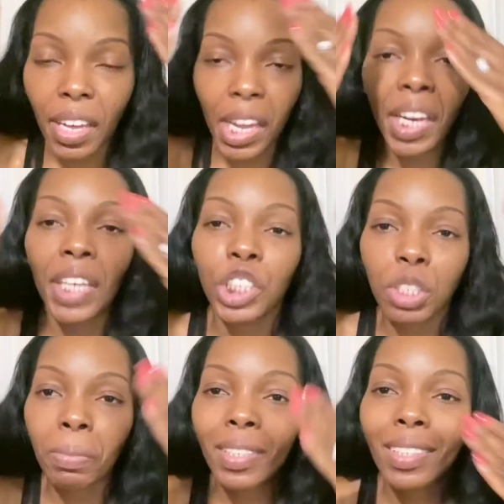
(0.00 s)
and I
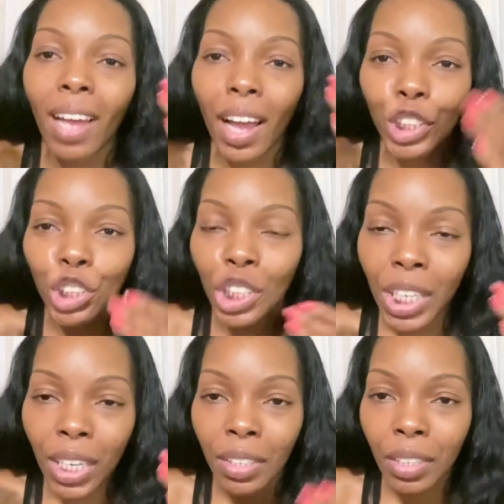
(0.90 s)
just massaged it
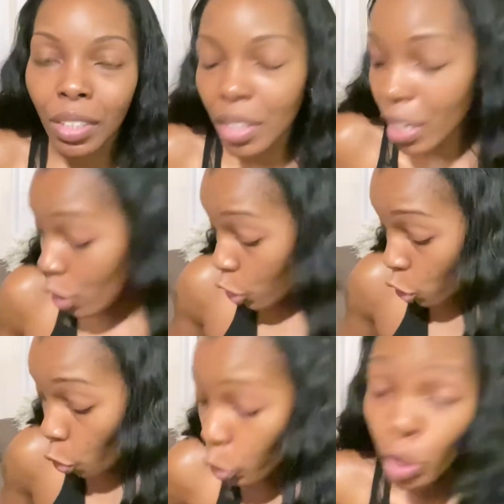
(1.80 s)
in a
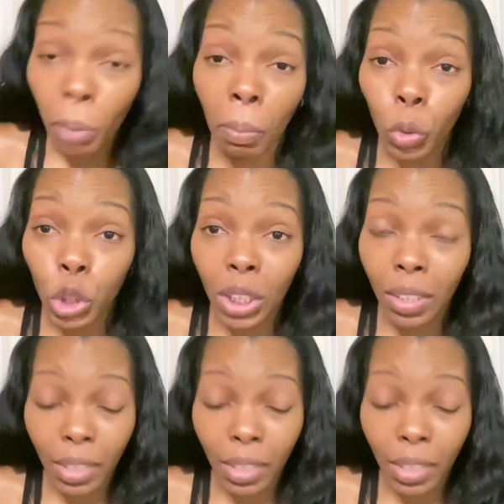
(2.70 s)
circular motion.